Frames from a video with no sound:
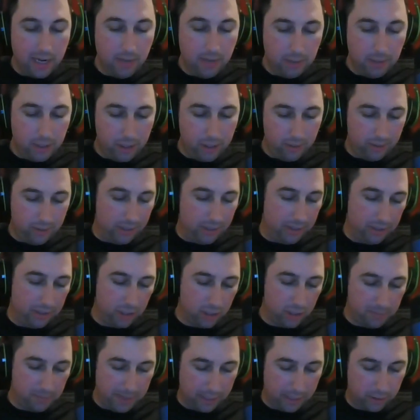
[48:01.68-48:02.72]
my number 2 is
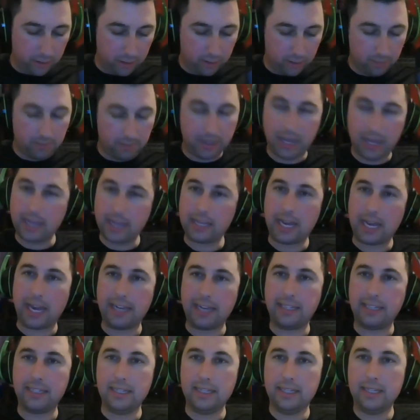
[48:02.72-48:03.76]
nothing special, but
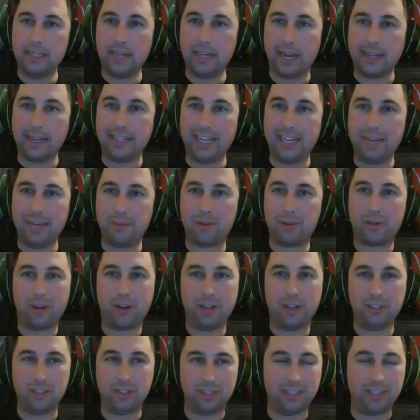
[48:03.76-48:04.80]
I came
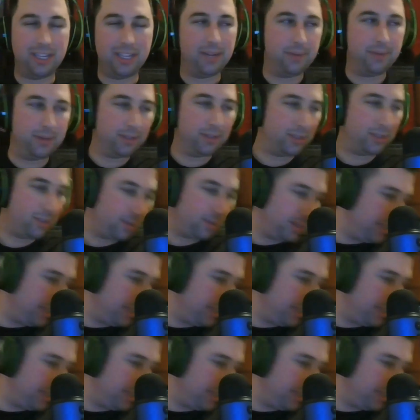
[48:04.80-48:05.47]
across it today when I was